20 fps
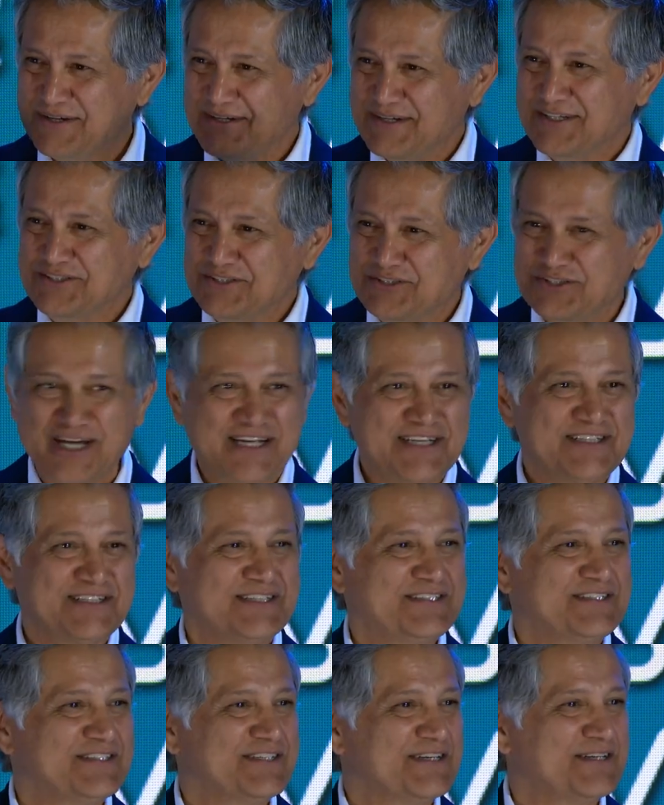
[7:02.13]

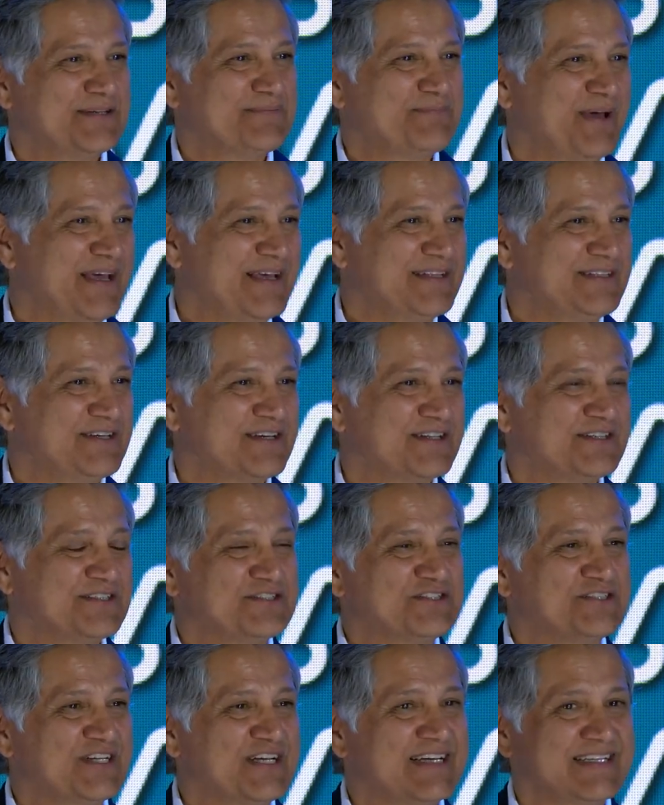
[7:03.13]
injected the
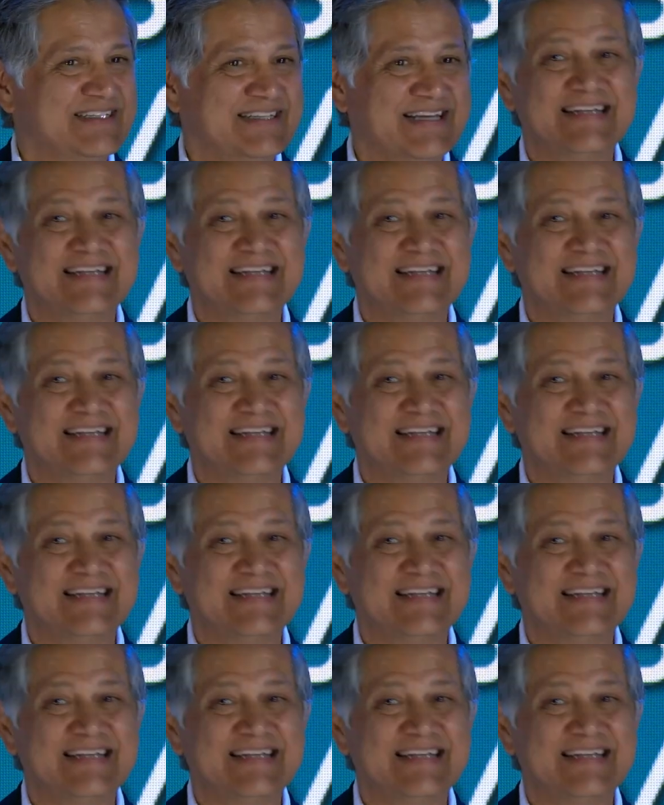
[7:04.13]
painkillers in,